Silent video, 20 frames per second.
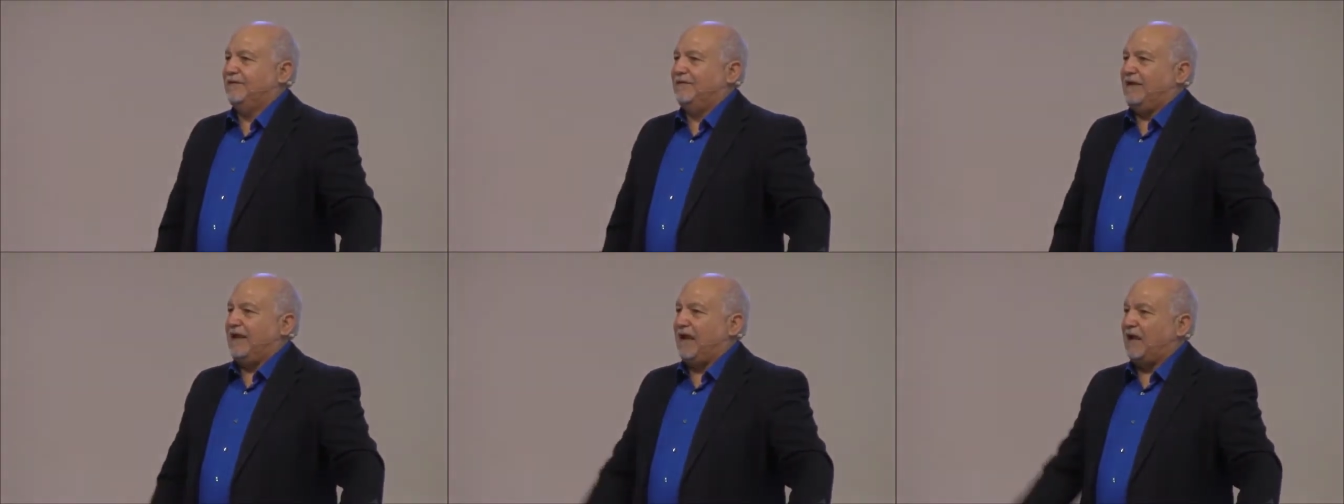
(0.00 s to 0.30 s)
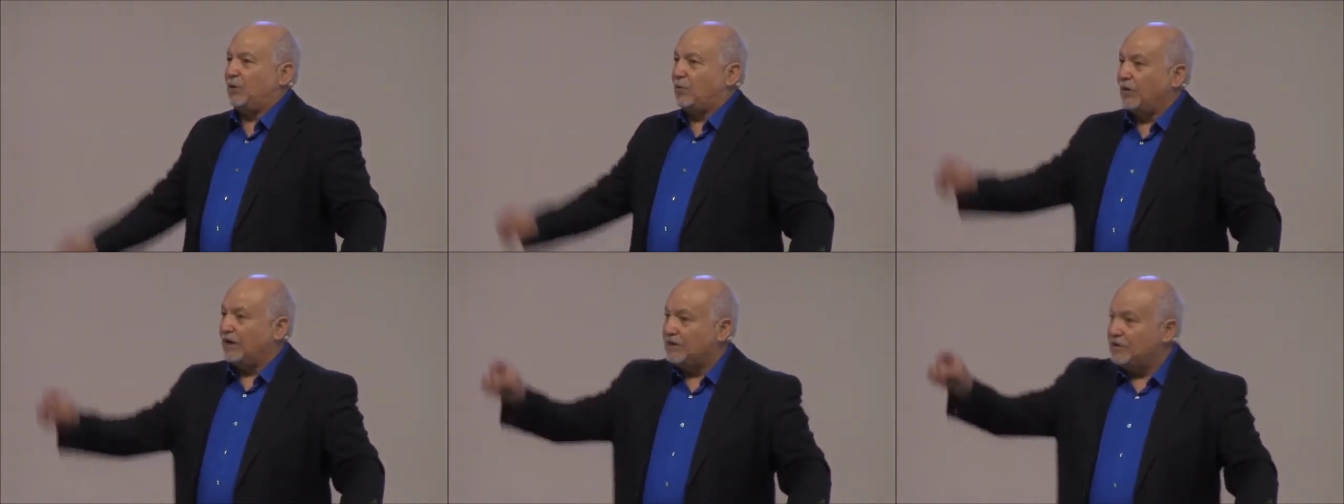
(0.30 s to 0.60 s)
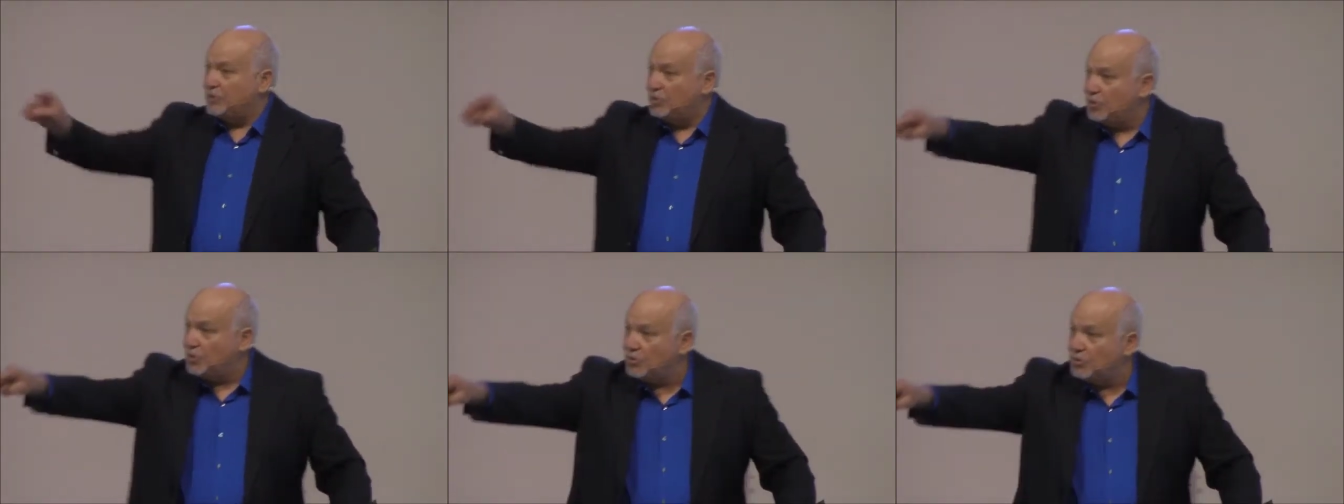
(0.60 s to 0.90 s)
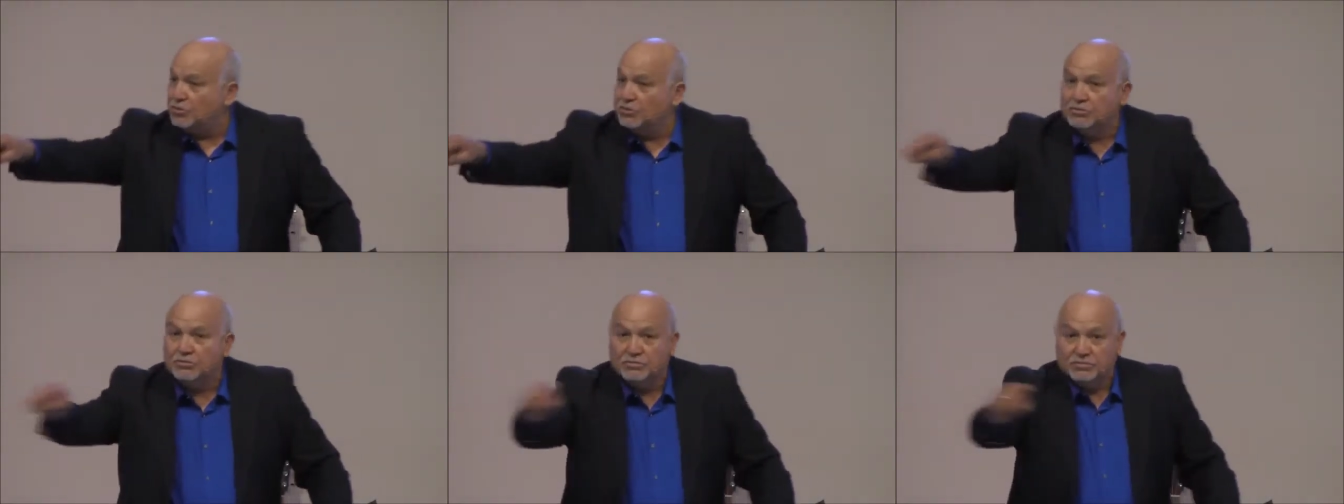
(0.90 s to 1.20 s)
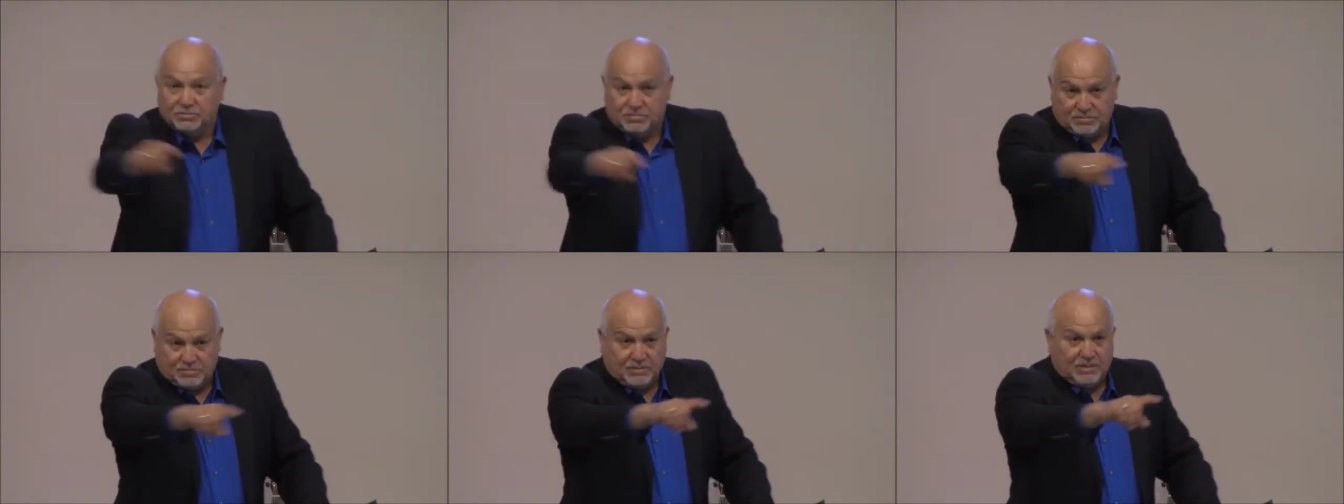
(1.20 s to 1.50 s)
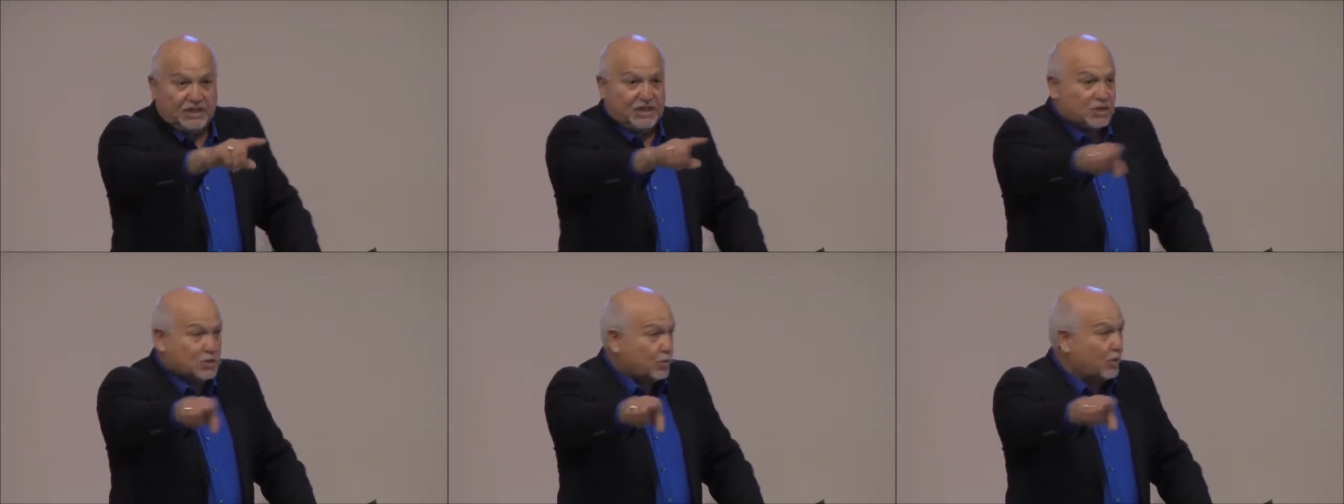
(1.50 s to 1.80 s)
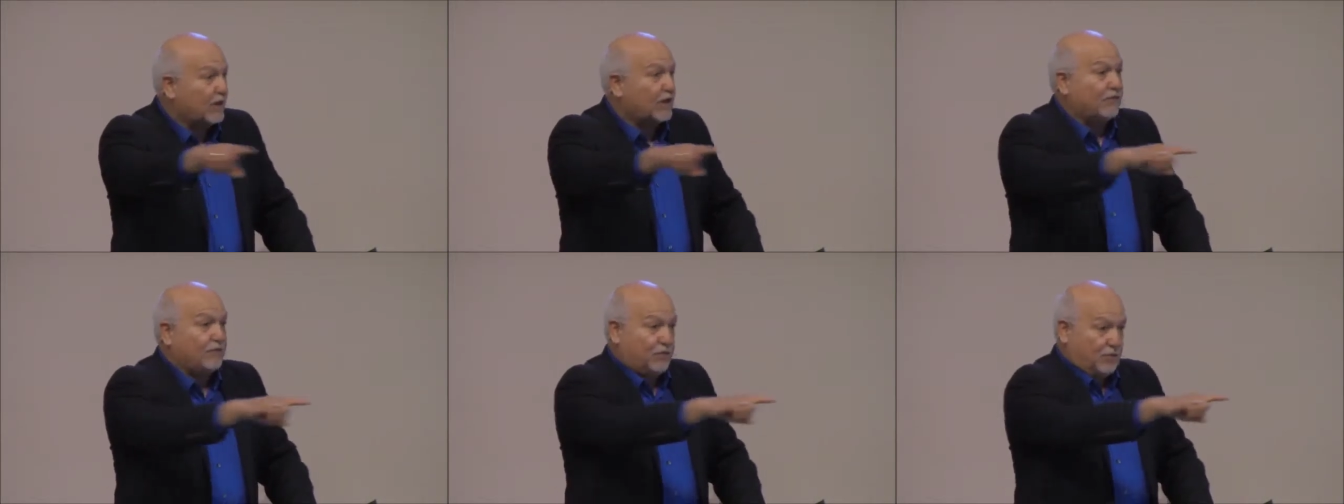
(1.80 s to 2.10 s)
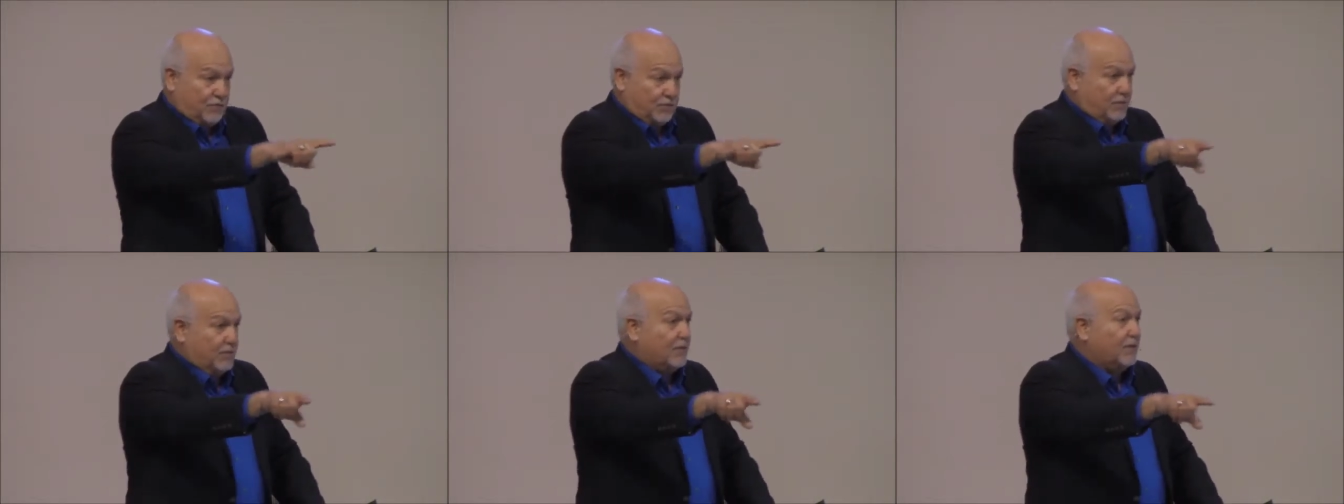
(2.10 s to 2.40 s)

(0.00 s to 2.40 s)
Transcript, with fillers: And when you, each one of you,